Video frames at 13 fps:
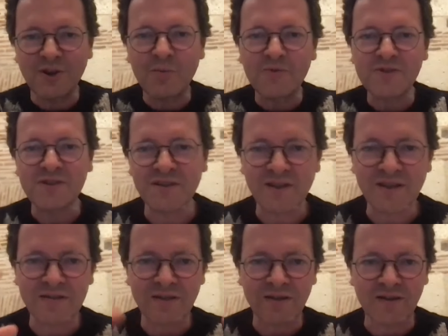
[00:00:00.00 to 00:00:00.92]
obviously
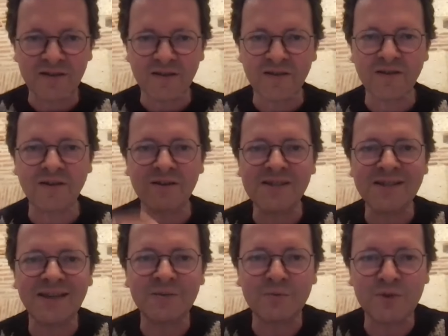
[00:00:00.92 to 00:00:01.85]
that's a
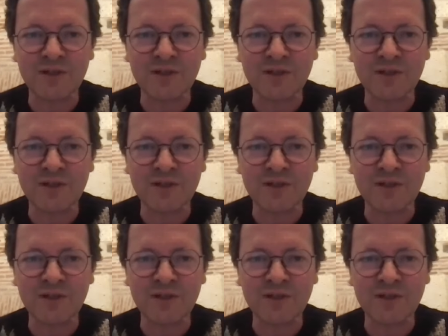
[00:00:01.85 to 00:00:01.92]
set